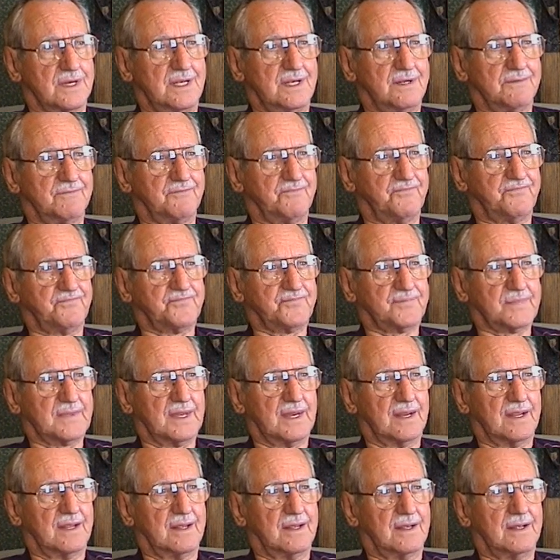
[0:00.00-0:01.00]
It
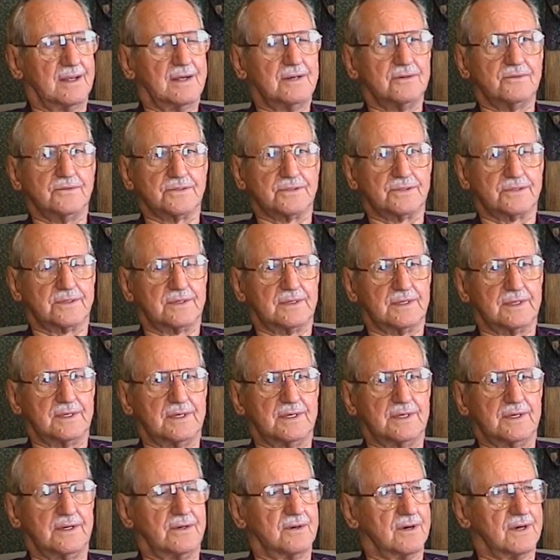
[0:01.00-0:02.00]
was
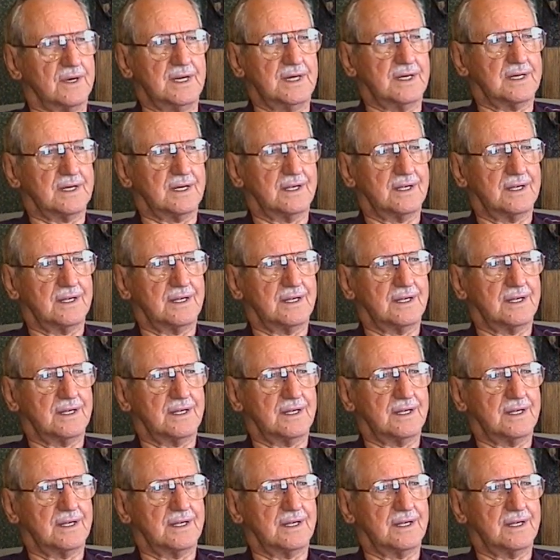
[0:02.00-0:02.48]
great.